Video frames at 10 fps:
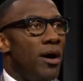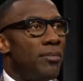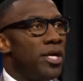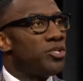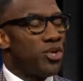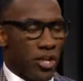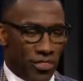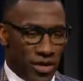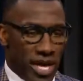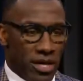He's going to
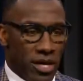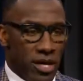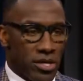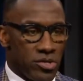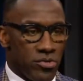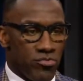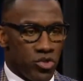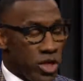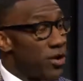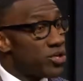thank
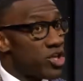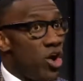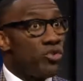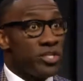Jerry Jones